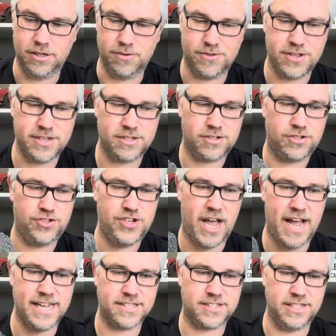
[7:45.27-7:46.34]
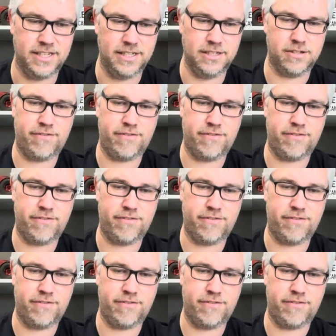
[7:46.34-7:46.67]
This chassis is